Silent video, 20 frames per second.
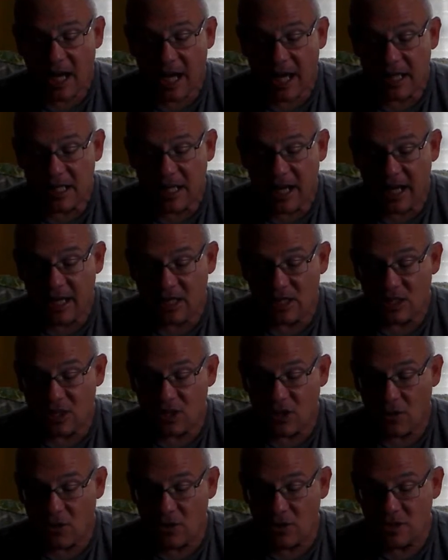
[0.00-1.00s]
and taken
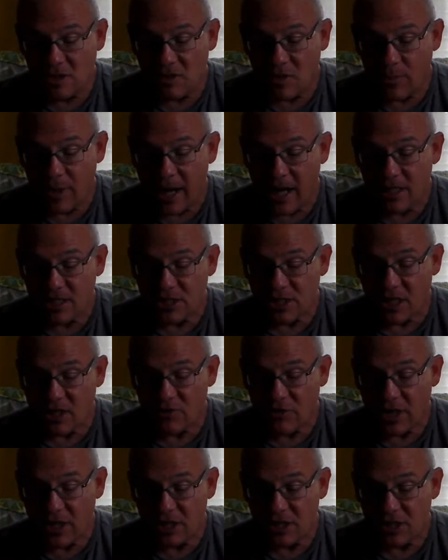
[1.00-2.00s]
souls of the past
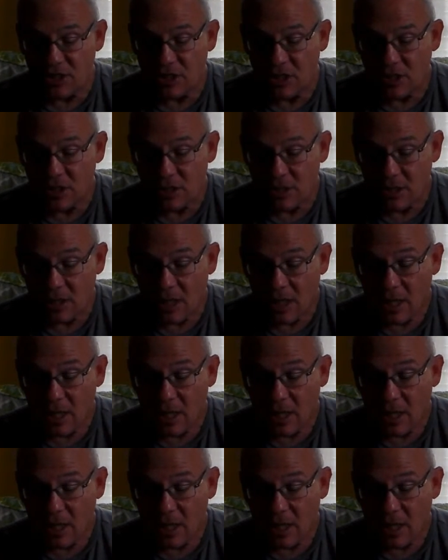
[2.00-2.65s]
generations,